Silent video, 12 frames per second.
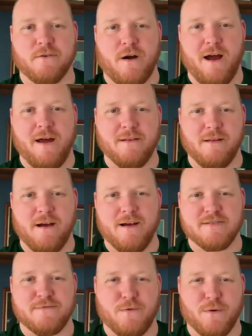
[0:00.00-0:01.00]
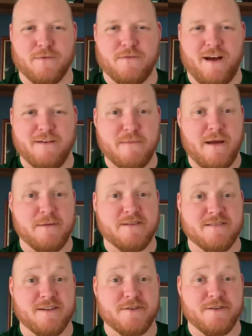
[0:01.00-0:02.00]
grind the last four or five, maybe
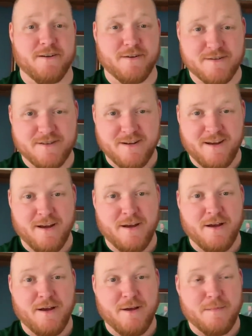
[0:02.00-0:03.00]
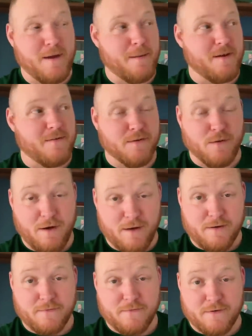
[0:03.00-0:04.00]
six years, maybe even
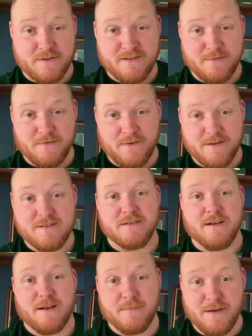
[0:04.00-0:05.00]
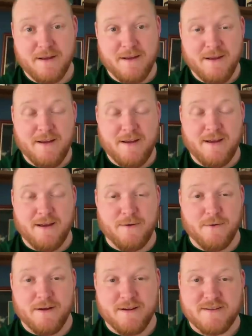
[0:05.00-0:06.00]
longer for some of us like me.
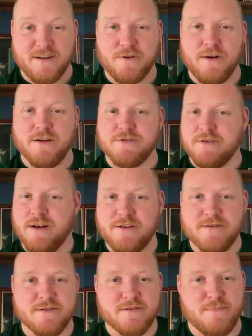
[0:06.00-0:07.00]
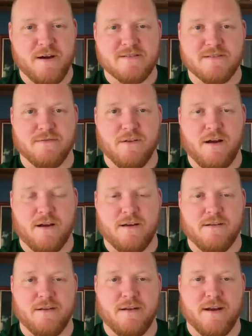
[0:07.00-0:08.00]
Anyways, congratulations. Best of luck in
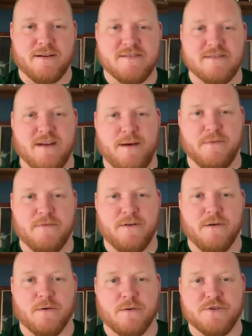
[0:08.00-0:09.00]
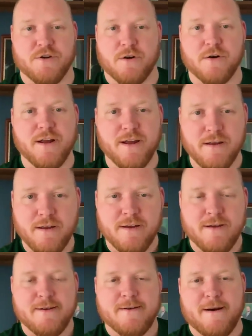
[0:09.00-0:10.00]
the next step of your journey.
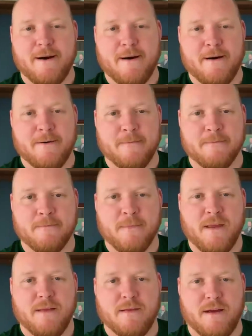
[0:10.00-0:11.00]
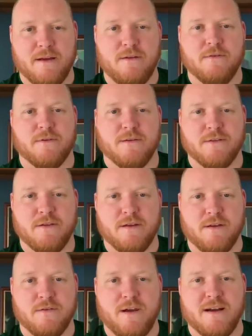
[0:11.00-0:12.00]
Um, thank you for
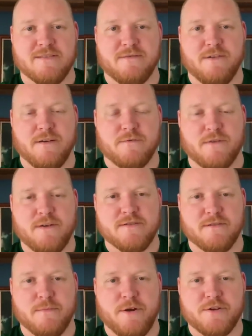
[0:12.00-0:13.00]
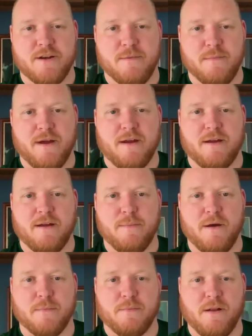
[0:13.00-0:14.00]
everything you guys have done for Eastern Michigan, making it a
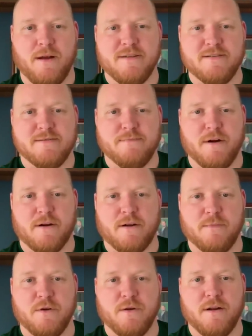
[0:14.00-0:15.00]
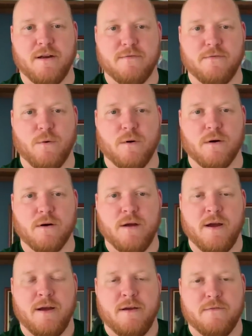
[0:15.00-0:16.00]
better place, better community for
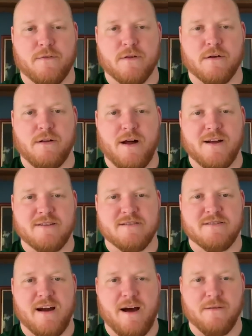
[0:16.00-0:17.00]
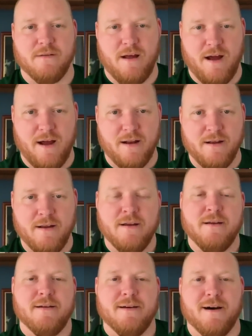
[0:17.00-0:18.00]
further classes down the line.
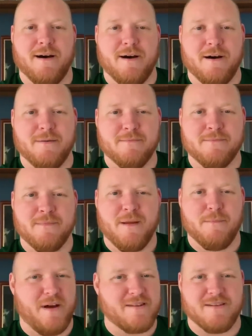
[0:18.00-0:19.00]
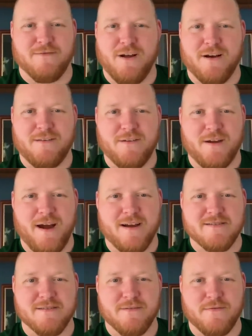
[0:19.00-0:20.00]
Um, best of luck to you
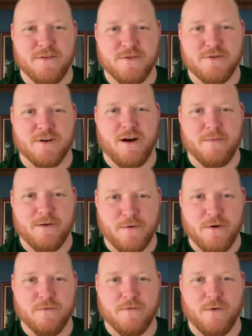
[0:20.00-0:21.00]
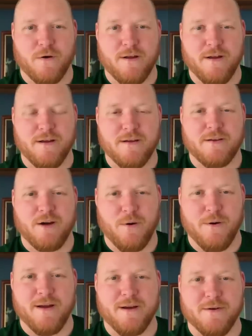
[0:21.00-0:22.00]
guys in the future. I'll be rooting for you.
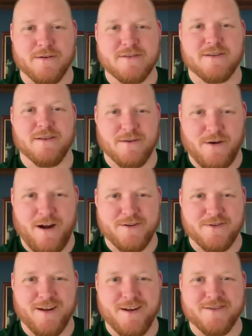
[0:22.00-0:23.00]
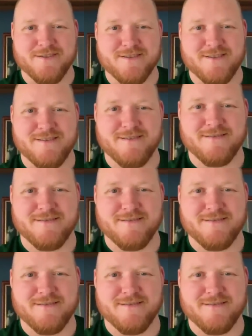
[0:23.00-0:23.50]
Go Eagles. Congratulations.